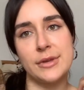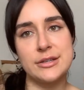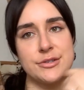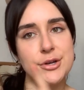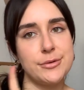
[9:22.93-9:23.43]

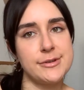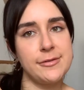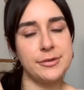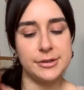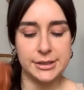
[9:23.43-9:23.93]
So
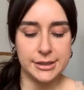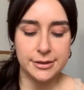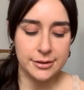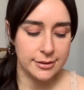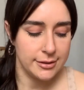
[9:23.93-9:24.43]
definitely
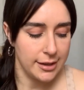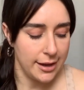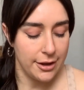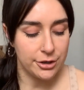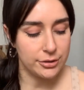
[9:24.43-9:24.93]

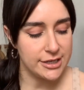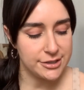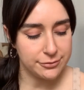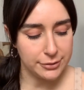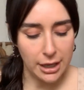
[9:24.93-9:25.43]
a great
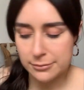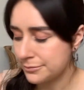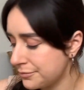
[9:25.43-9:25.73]
deal for that.